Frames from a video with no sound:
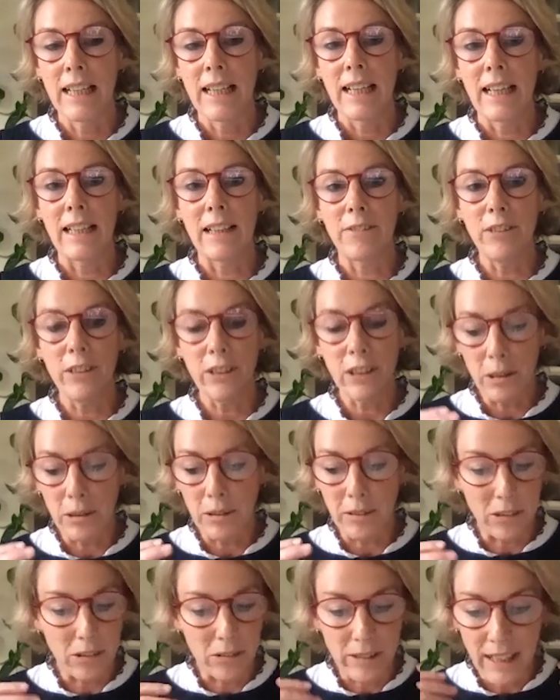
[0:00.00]
And if you
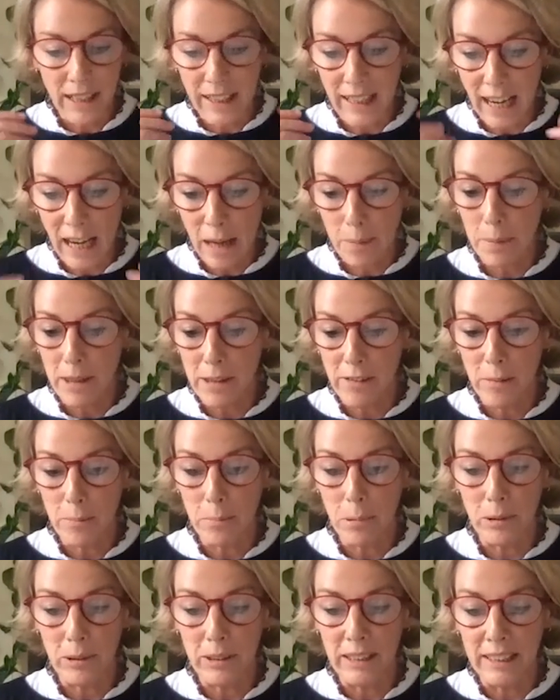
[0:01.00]
can create happier
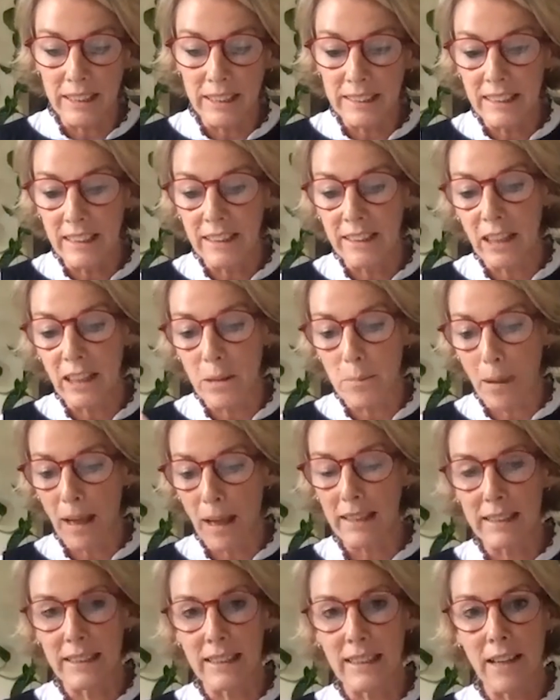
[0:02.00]
employees that go
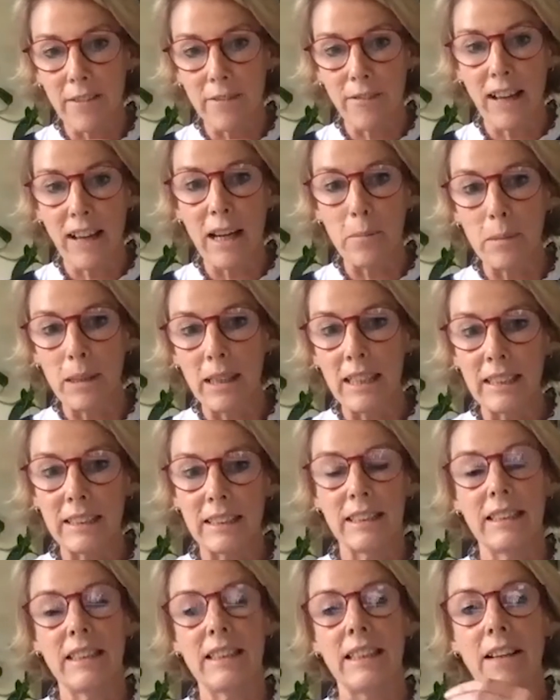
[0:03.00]
back to their families
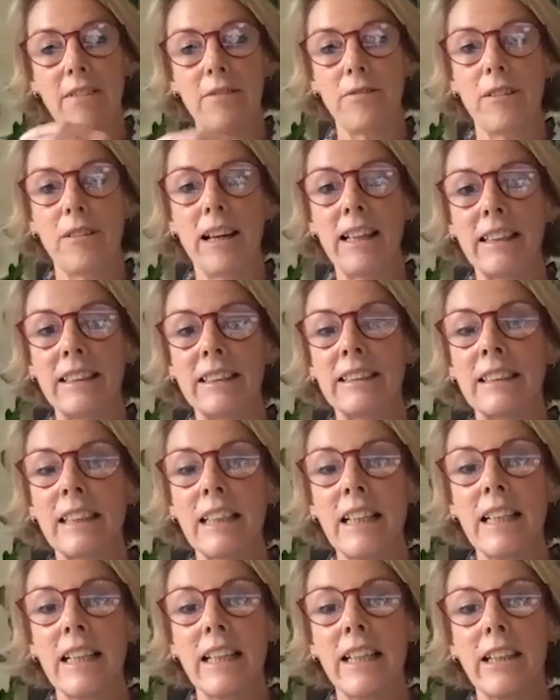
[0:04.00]
and to their friends,
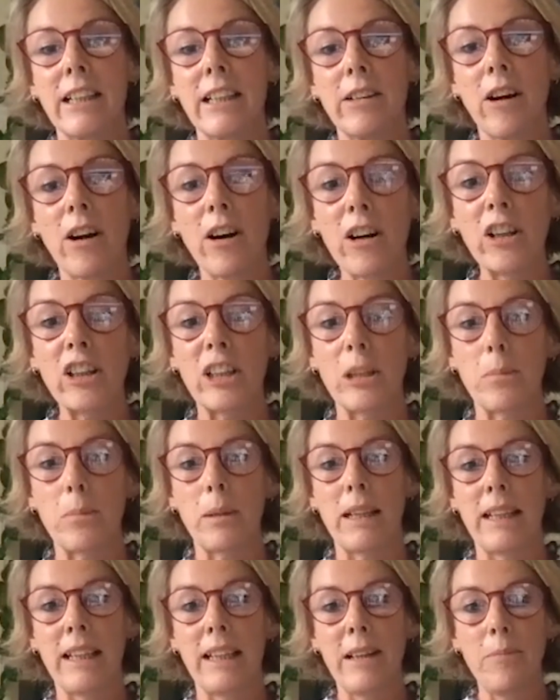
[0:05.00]

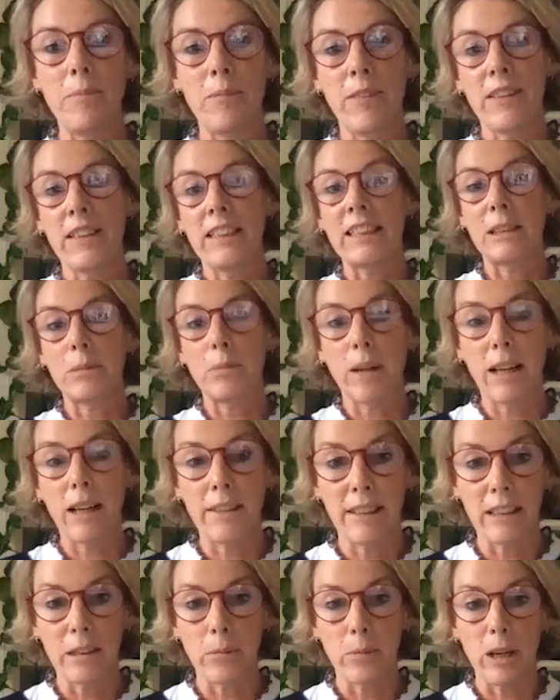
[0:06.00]
arguably, and this is why I
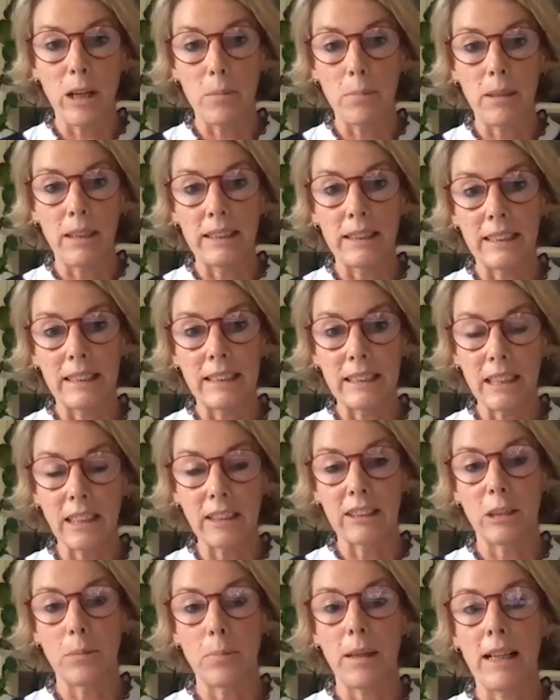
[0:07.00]
think the workplace is
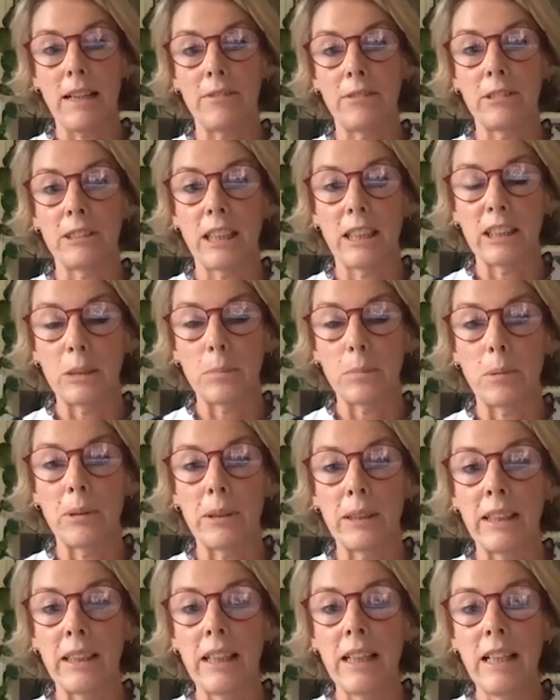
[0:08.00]
such a powerful touch
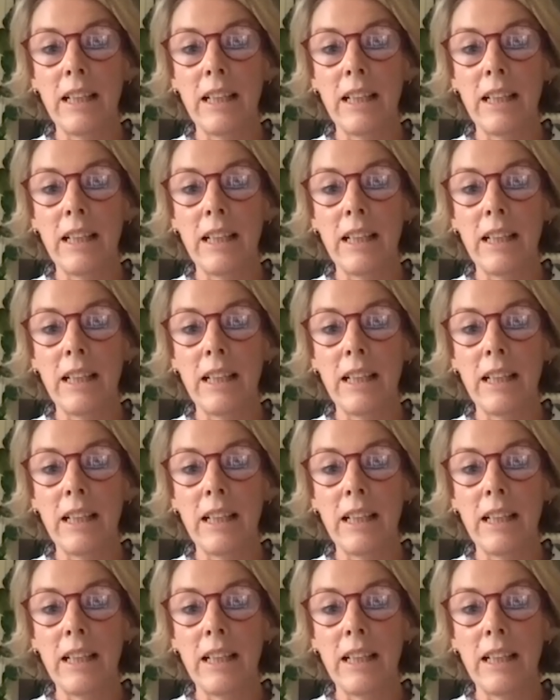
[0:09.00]
point,